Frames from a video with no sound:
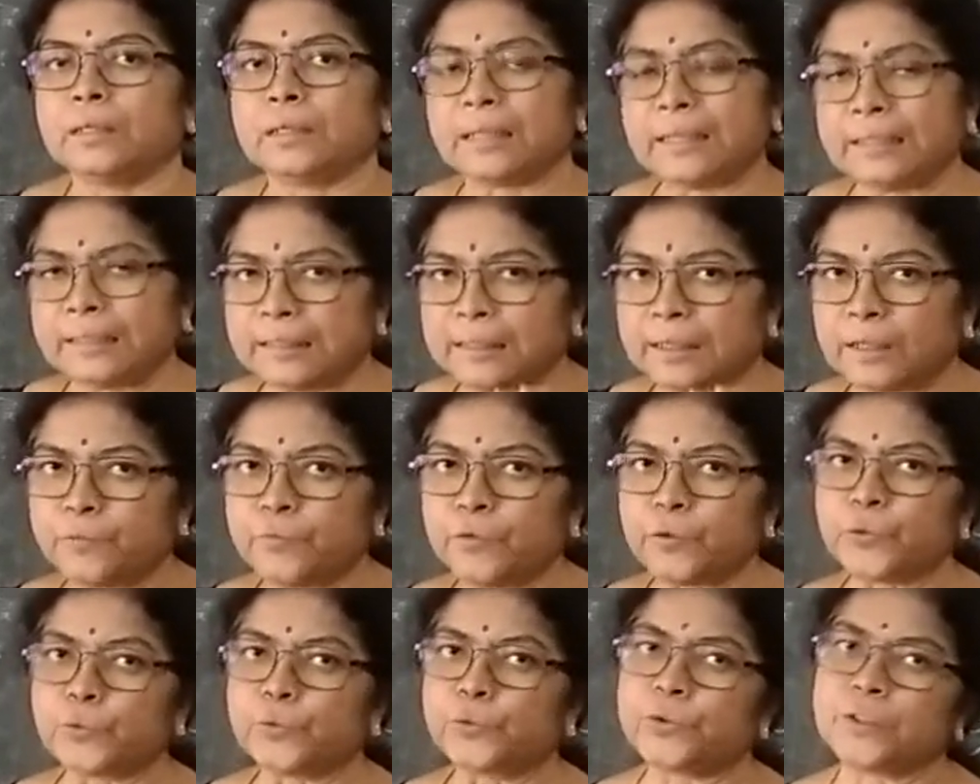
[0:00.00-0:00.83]

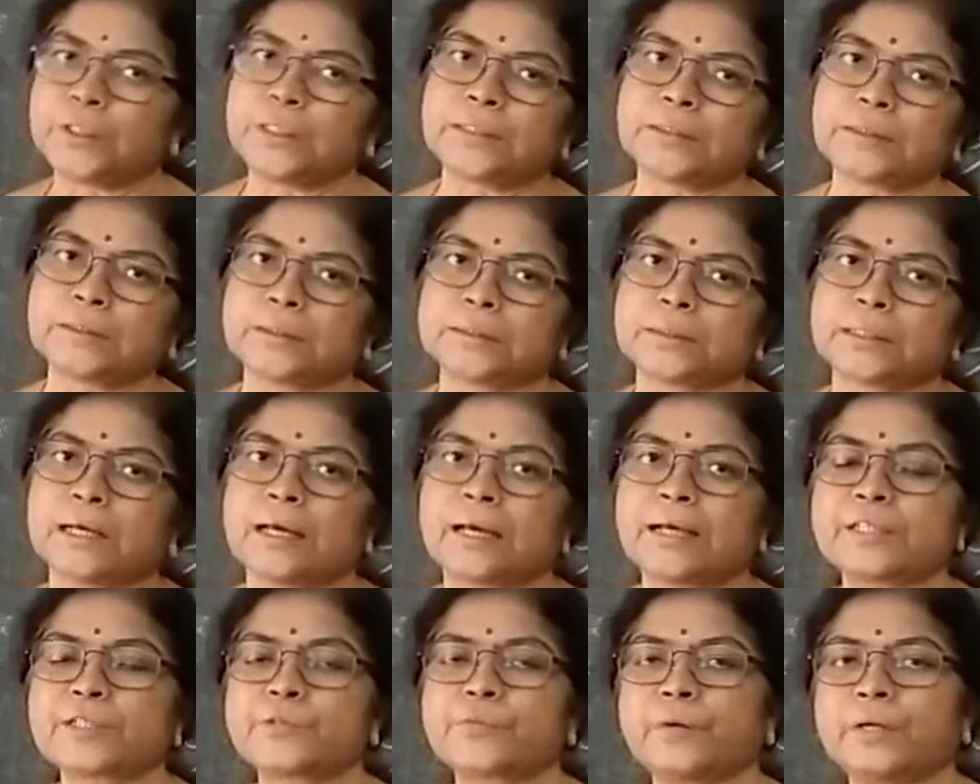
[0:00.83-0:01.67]
interviewees
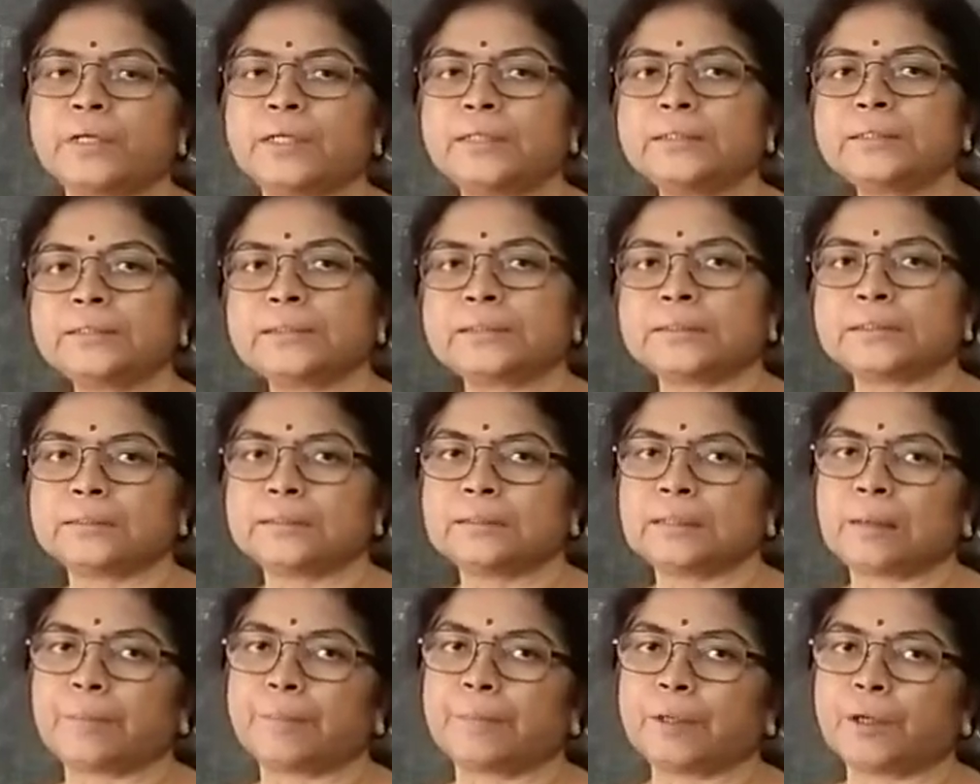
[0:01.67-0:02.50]
as well as
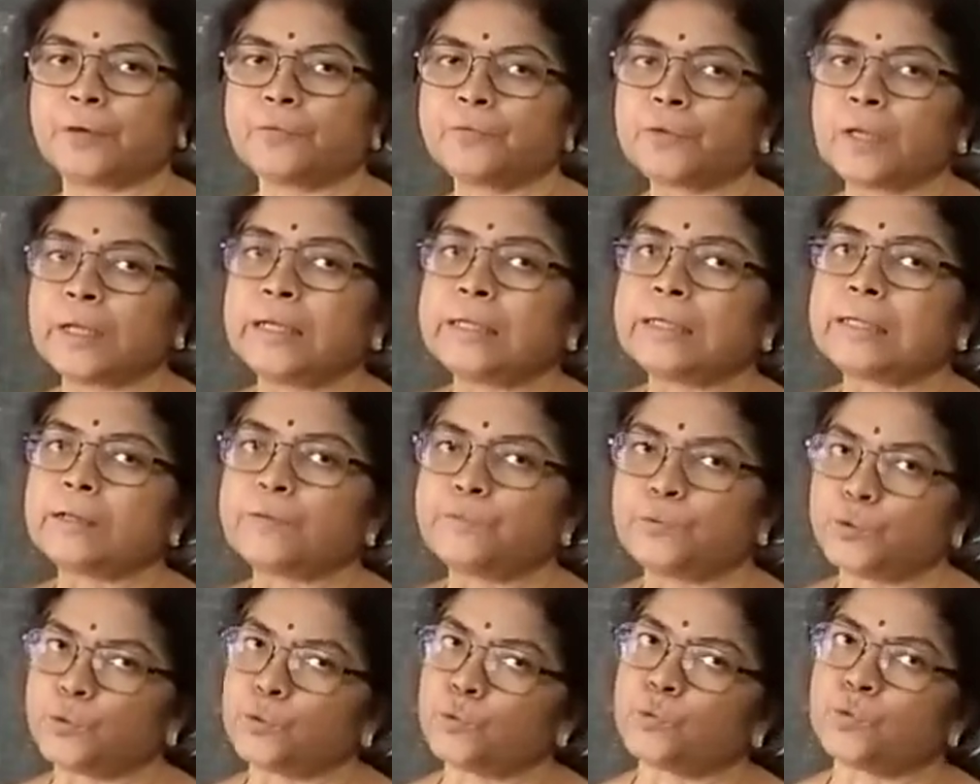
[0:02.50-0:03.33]
number of
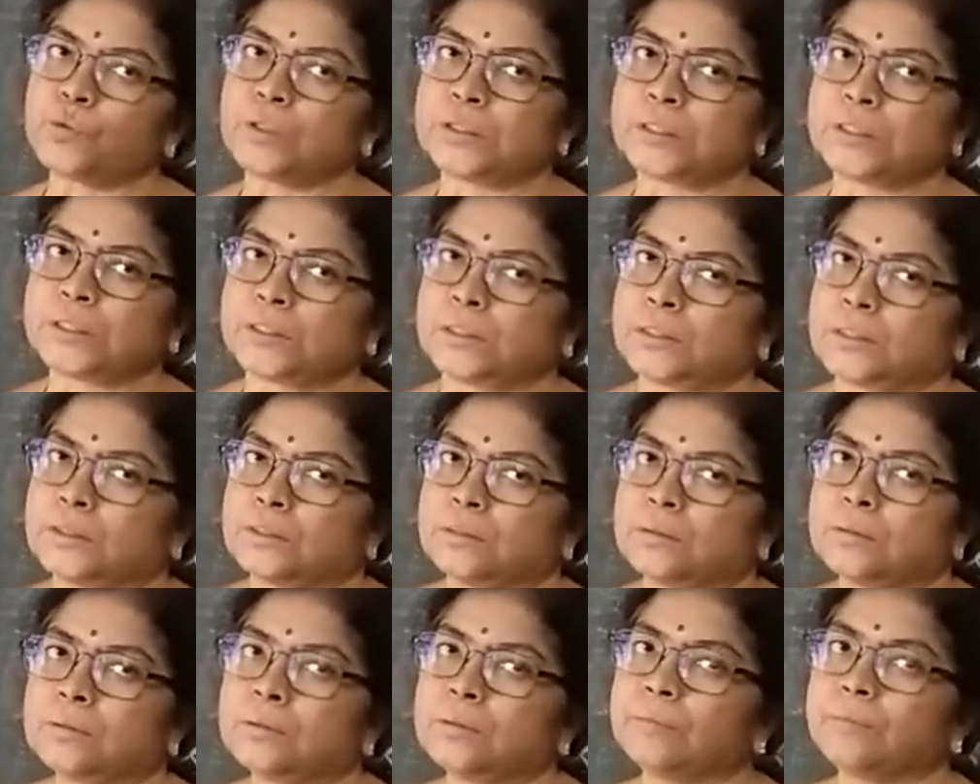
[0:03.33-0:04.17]
interviewers
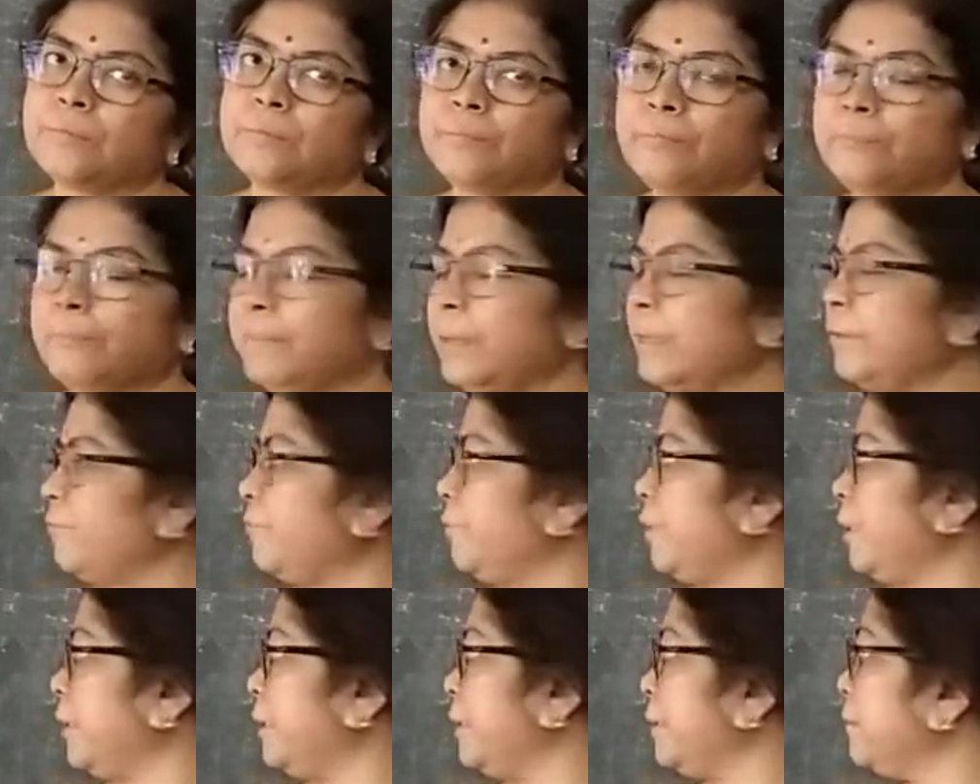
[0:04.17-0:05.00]
may
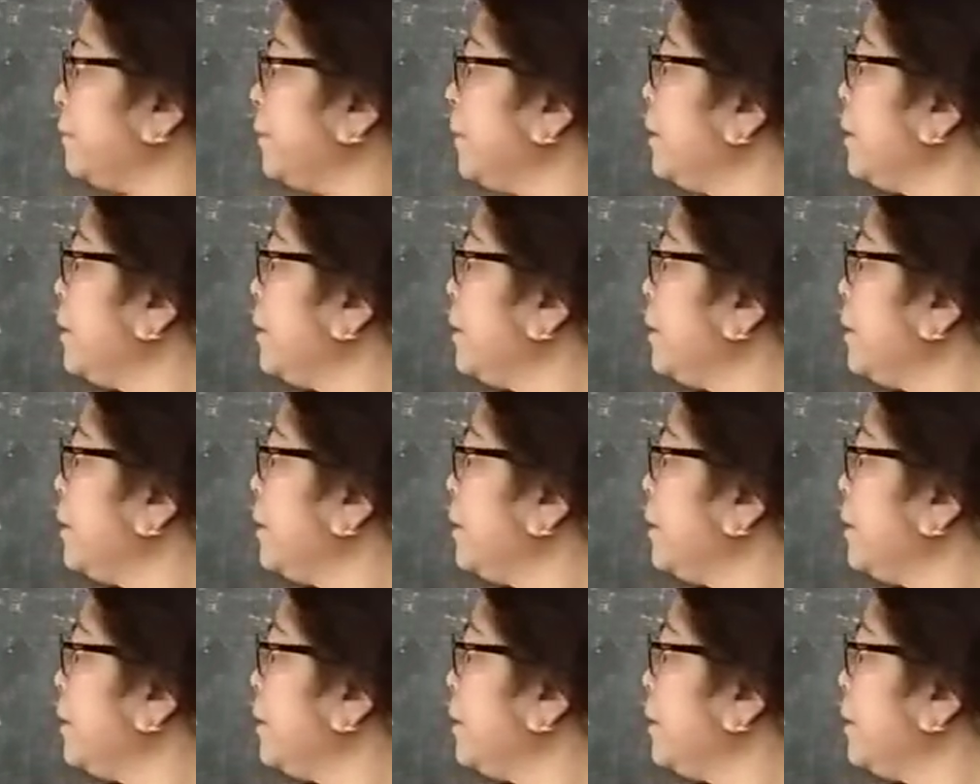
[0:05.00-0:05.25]
vary.